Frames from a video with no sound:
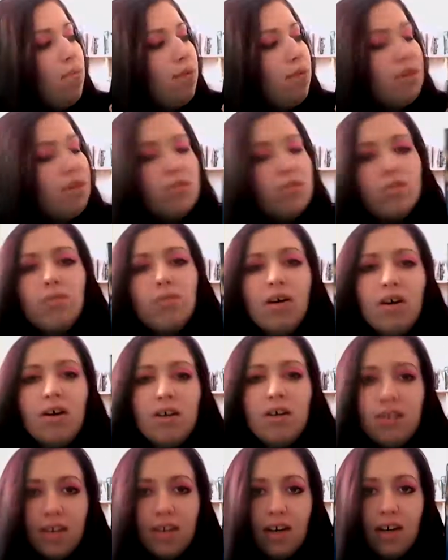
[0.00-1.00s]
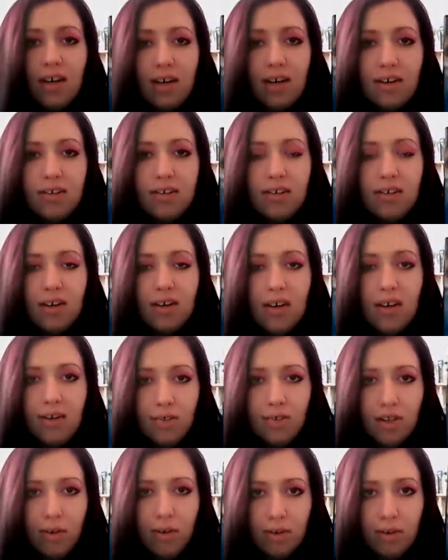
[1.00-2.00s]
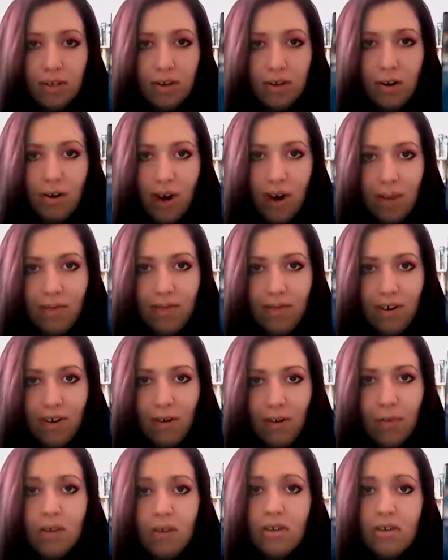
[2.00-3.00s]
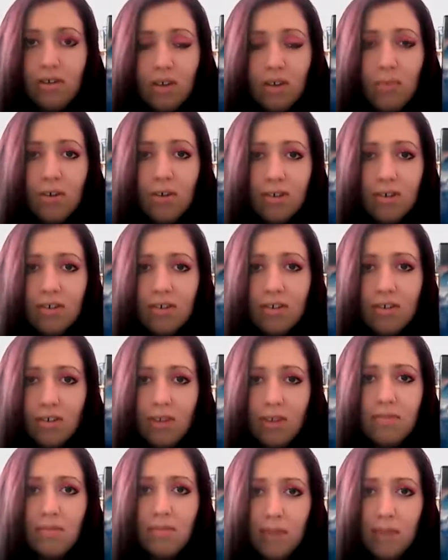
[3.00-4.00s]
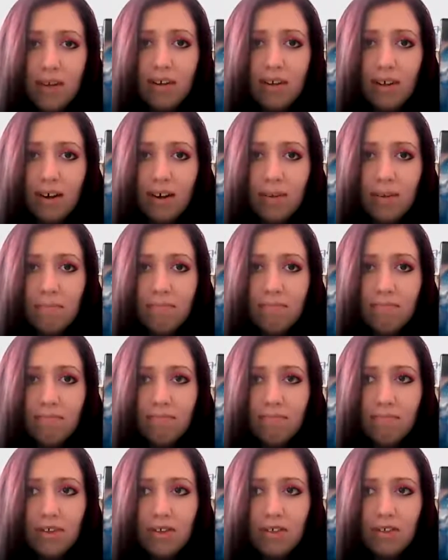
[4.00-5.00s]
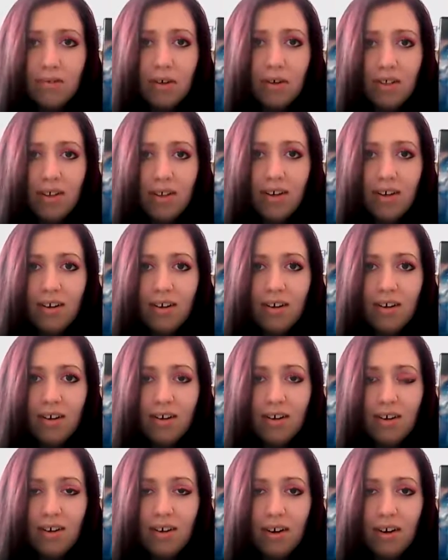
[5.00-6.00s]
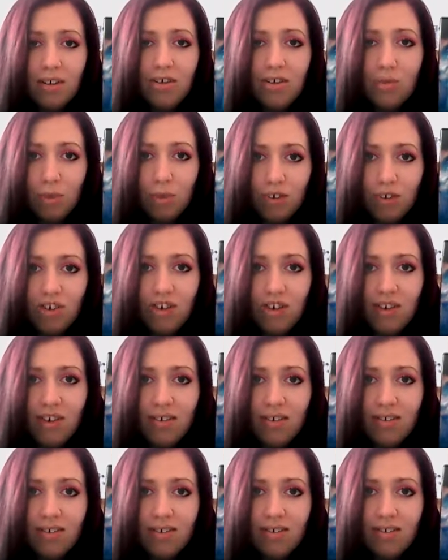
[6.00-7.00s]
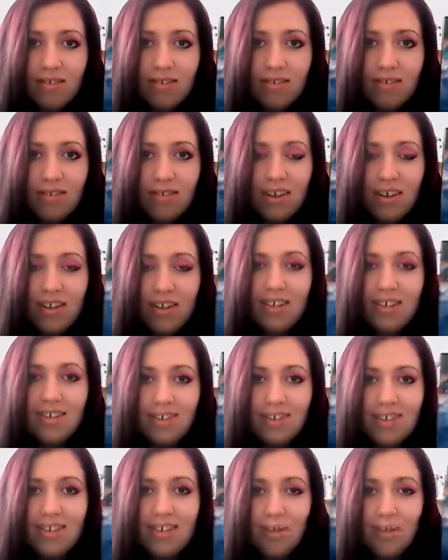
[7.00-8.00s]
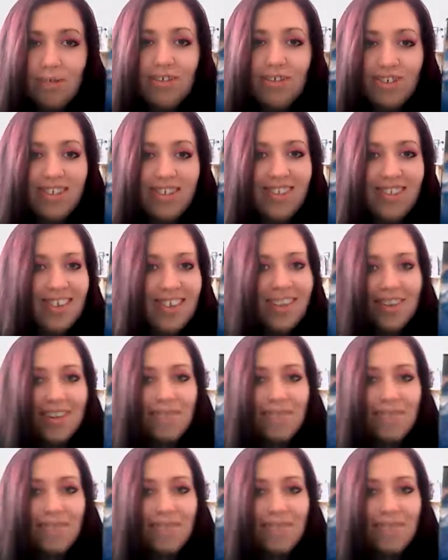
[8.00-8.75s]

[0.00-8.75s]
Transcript: because the way I see it is, even though it's a crap film, someone took the time to make that. So I think I should watch it. I think someone should see